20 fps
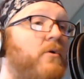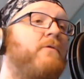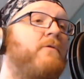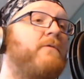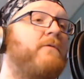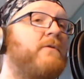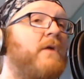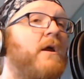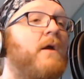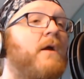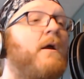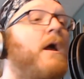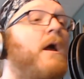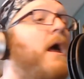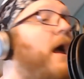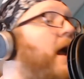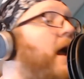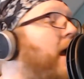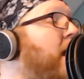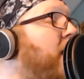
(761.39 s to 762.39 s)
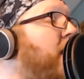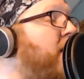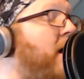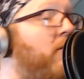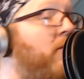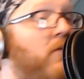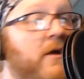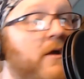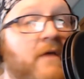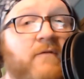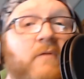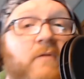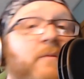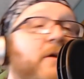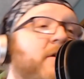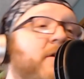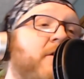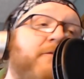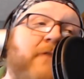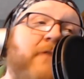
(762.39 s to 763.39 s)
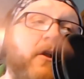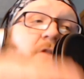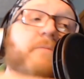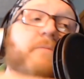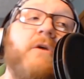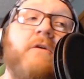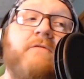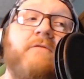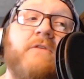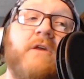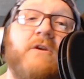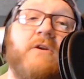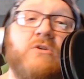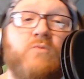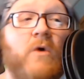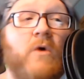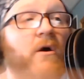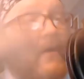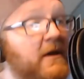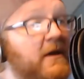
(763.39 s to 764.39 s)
over there. And I want everybody to follow me over there as well.